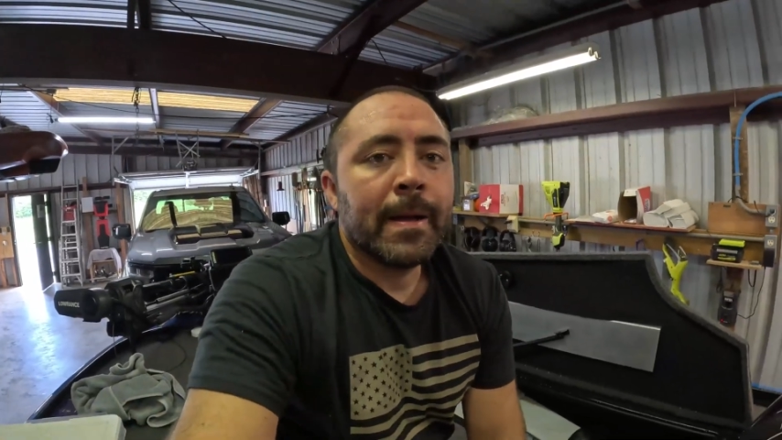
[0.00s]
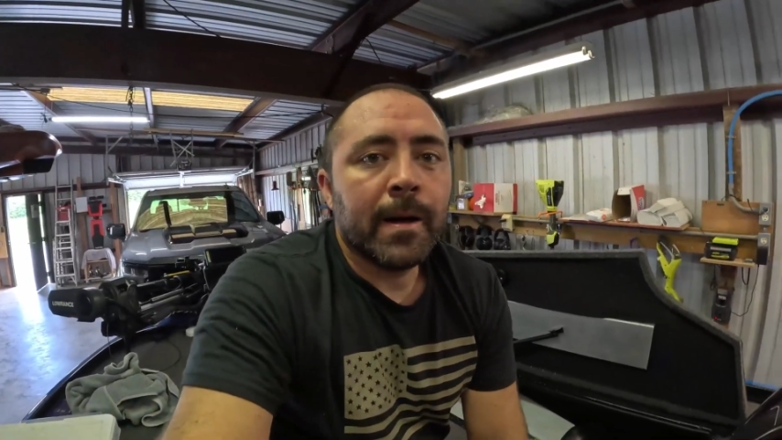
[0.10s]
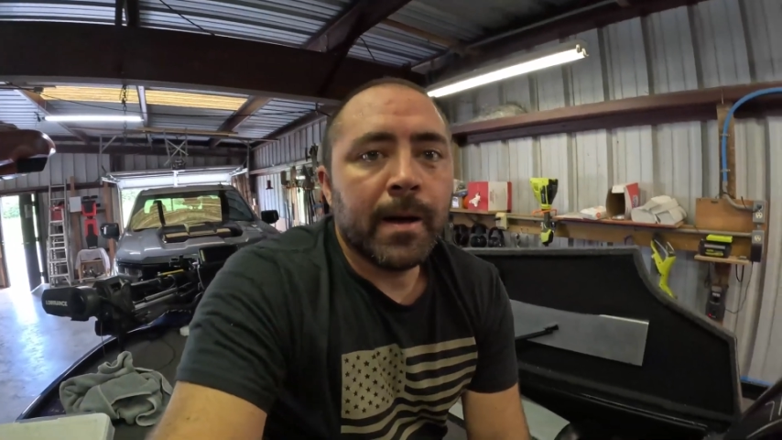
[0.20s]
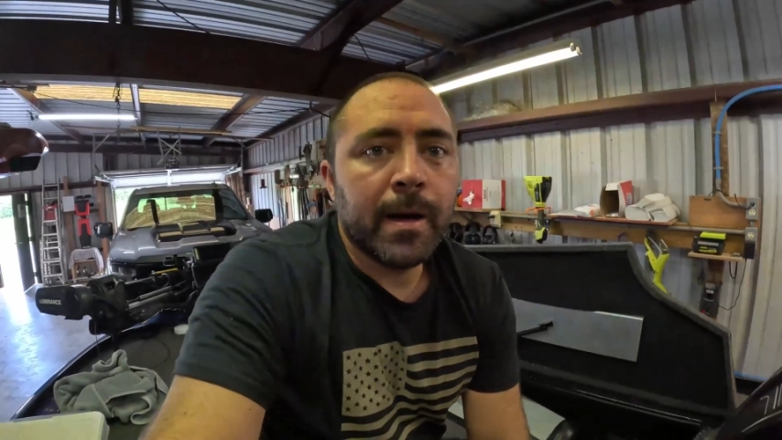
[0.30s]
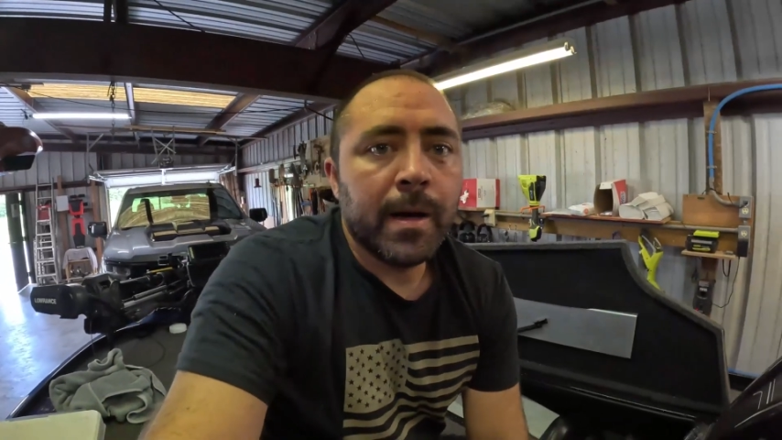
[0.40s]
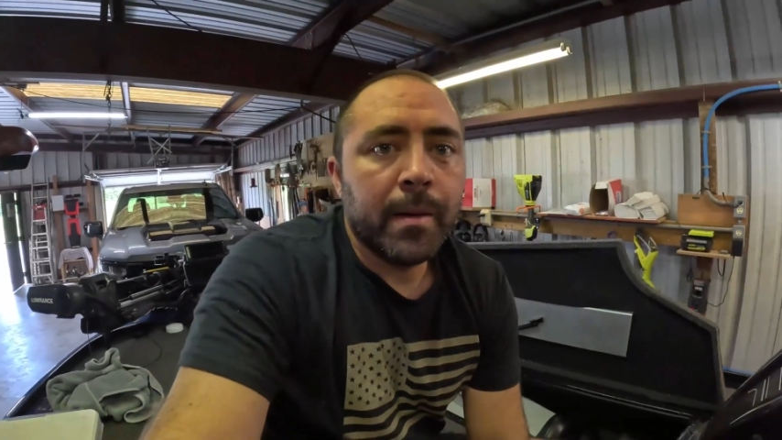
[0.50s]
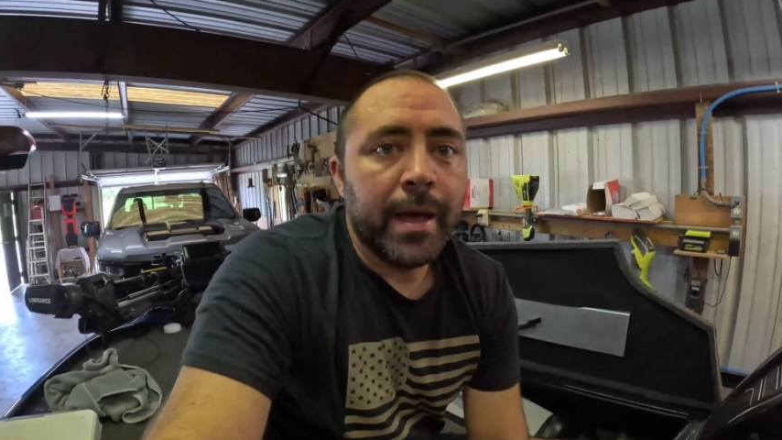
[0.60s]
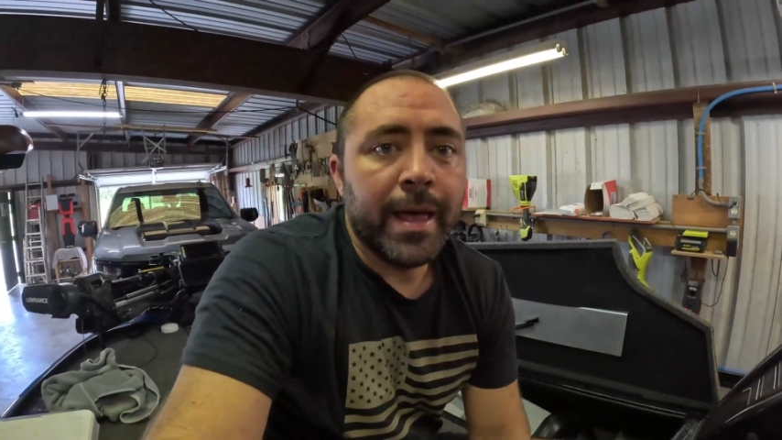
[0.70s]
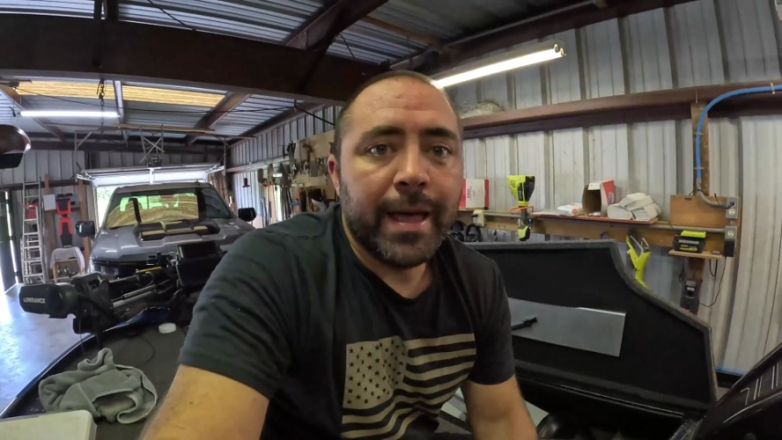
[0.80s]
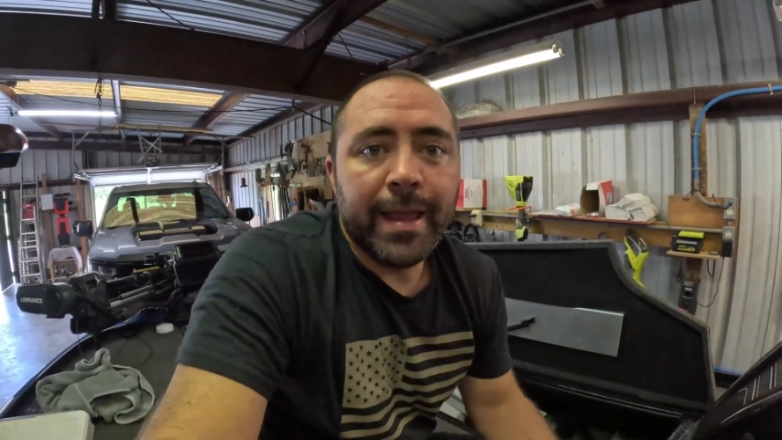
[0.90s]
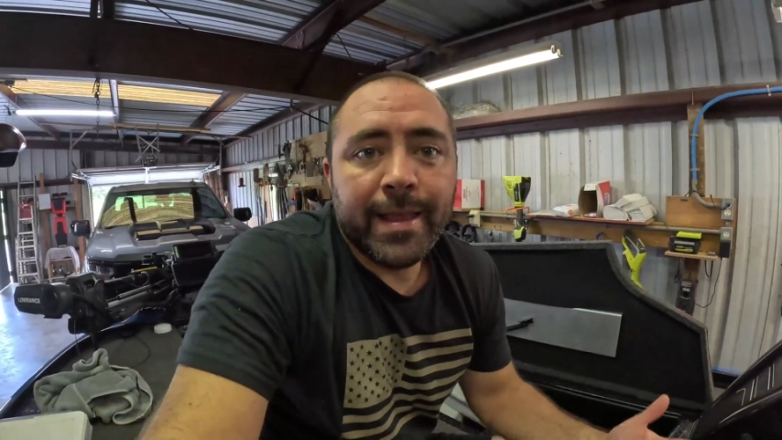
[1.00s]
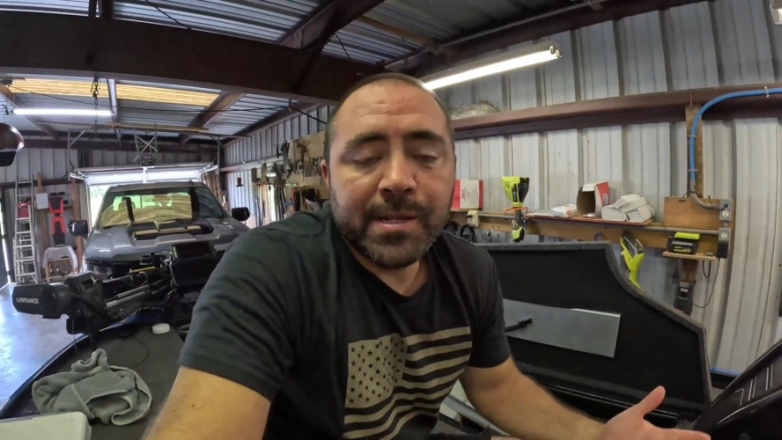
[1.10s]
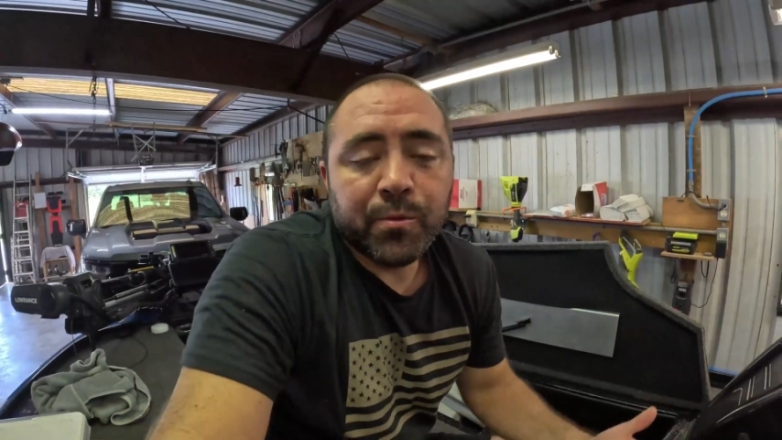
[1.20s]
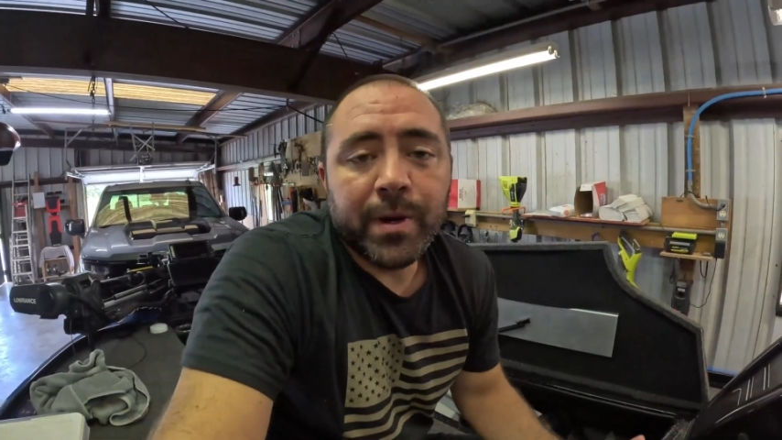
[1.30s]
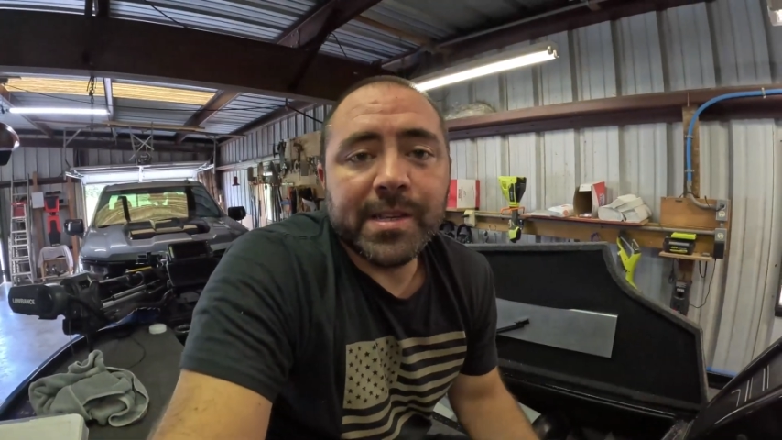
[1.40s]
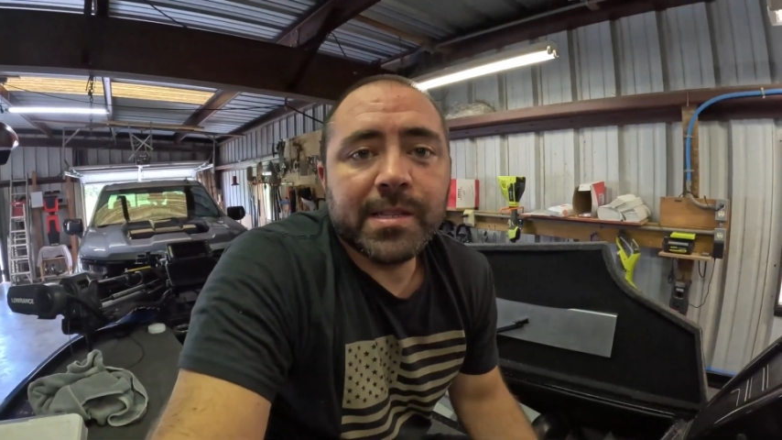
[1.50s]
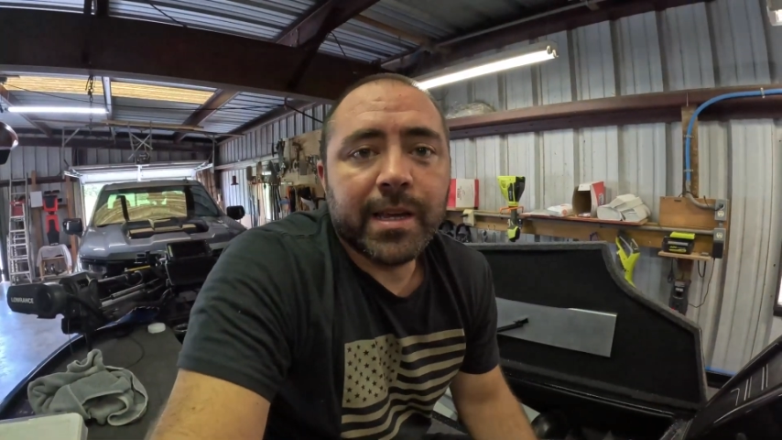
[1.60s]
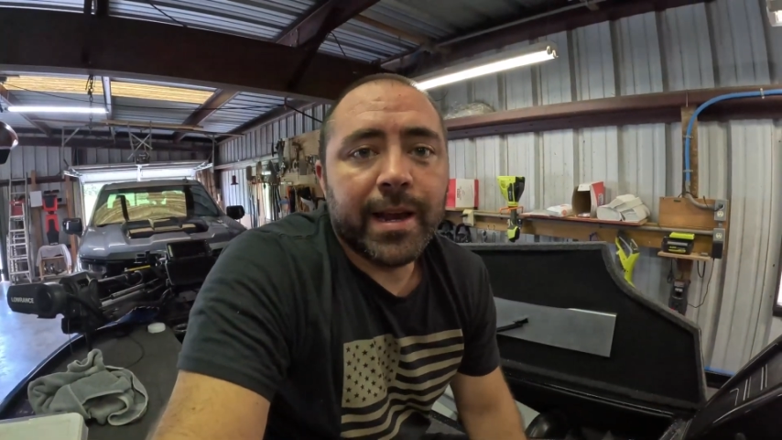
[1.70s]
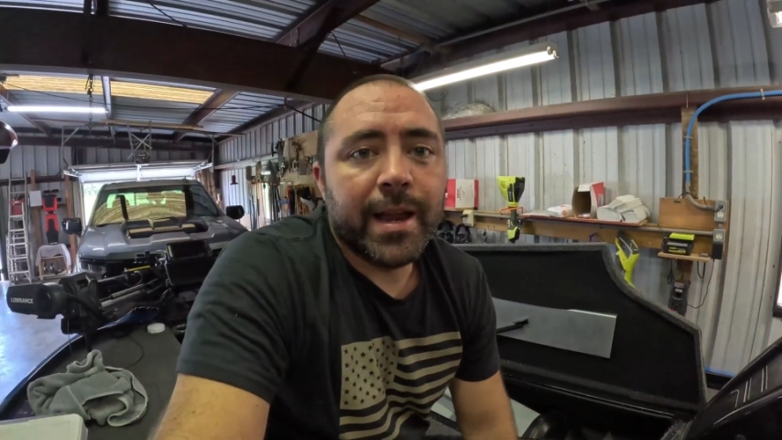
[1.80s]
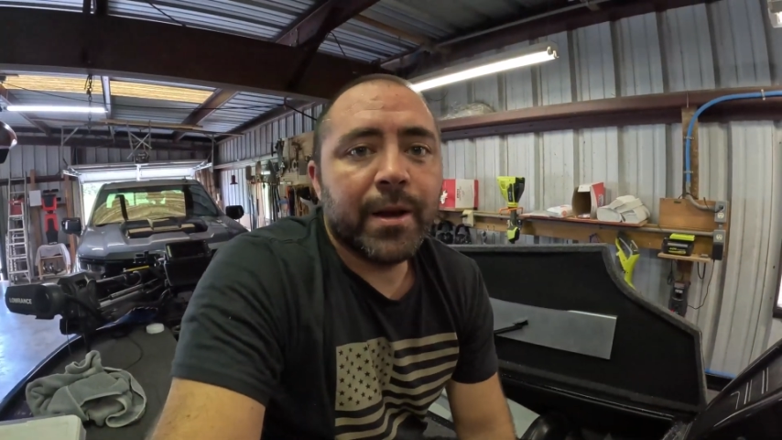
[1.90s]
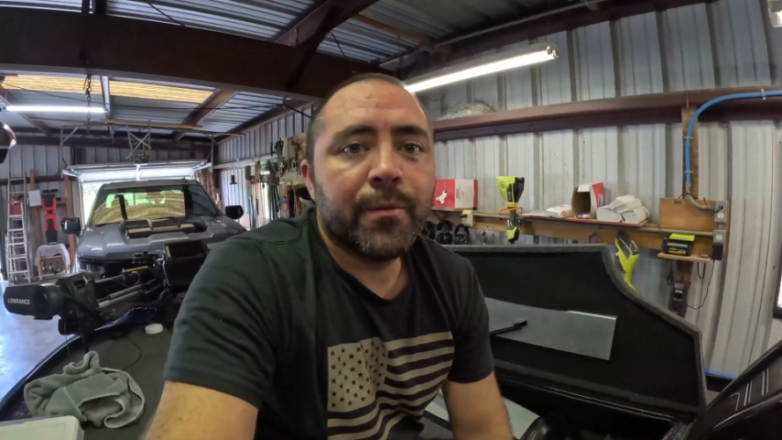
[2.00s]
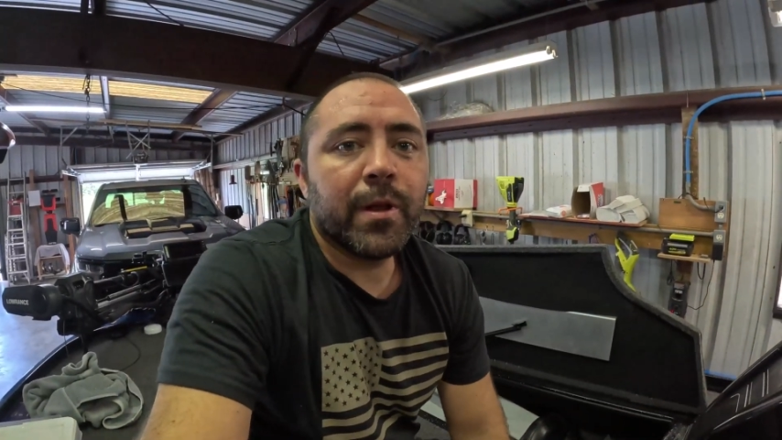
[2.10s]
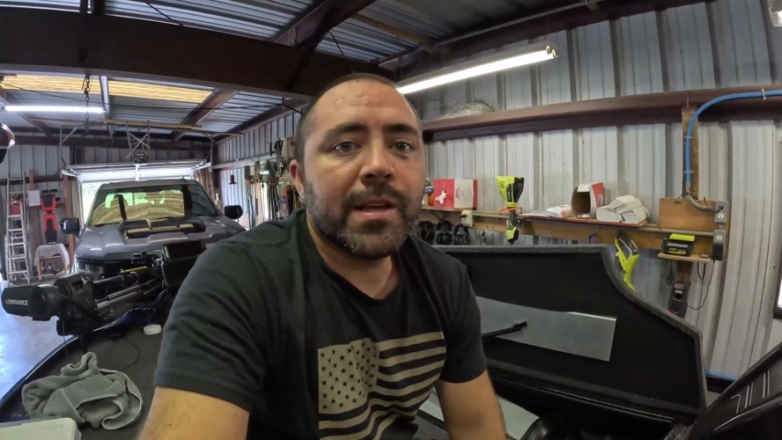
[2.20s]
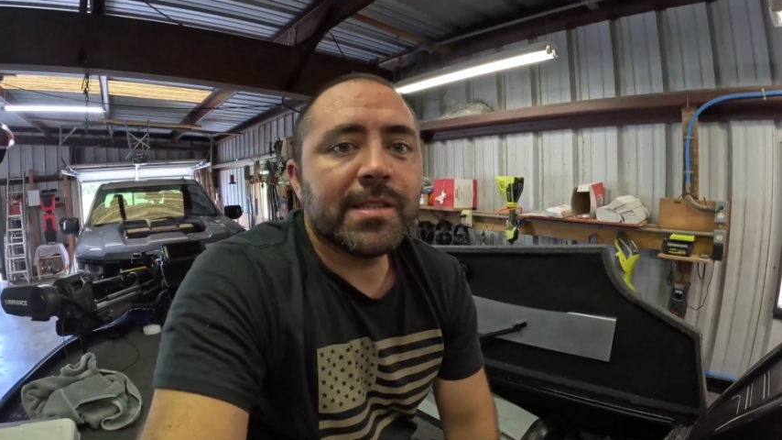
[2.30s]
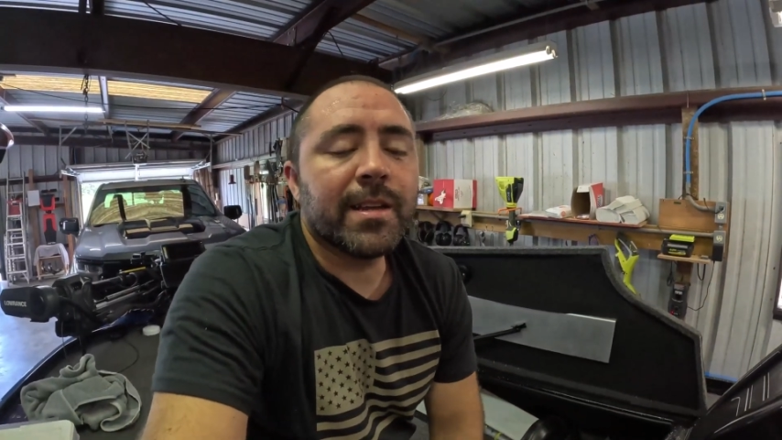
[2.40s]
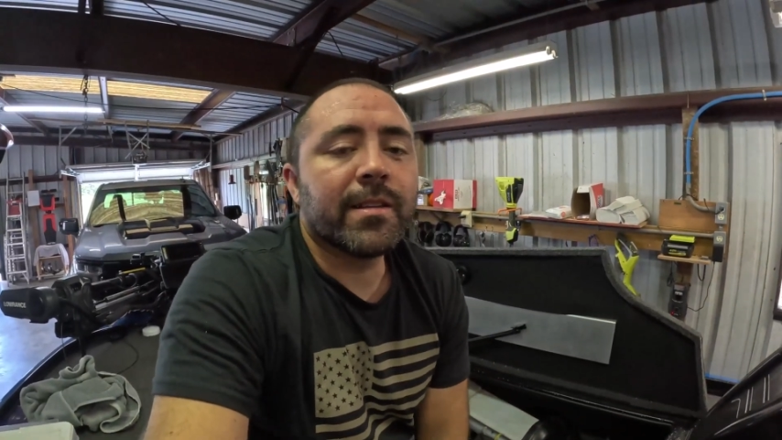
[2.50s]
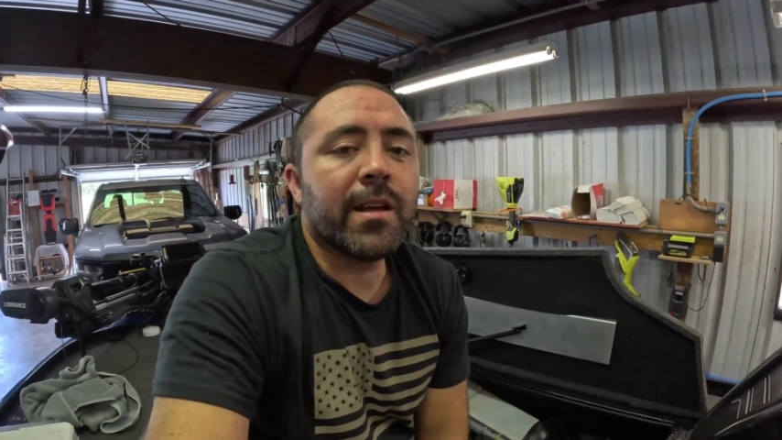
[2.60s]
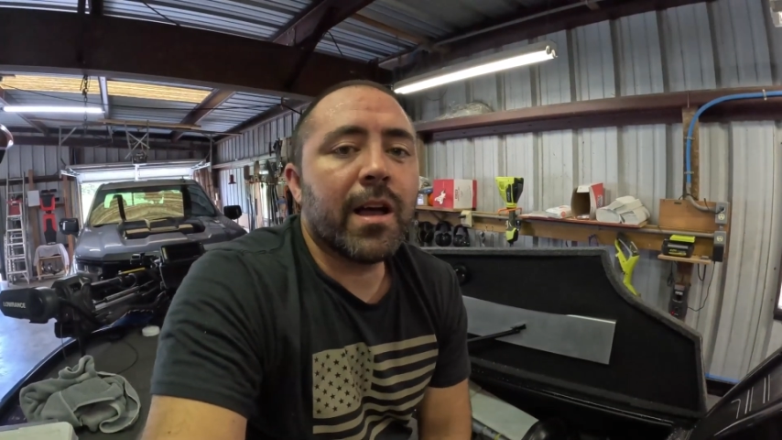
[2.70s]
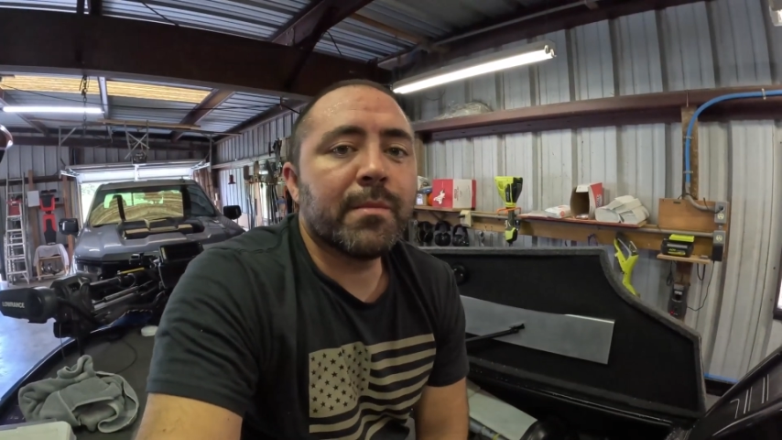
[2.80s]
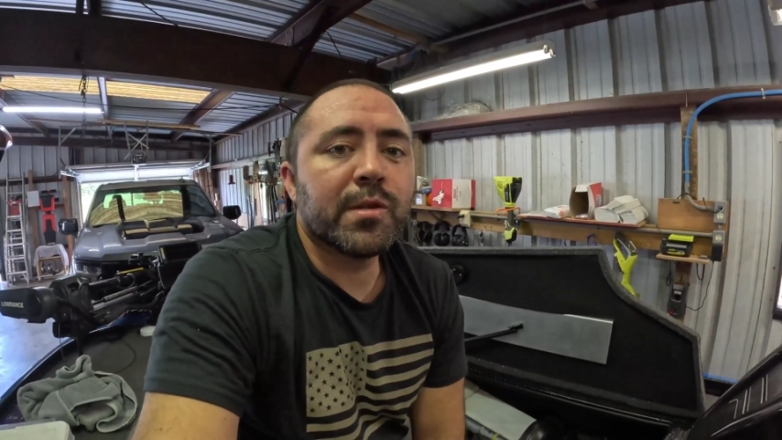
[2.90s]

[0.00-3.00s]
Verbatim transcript: Uh, and, and, that's a risk. And I didn't realize at the time.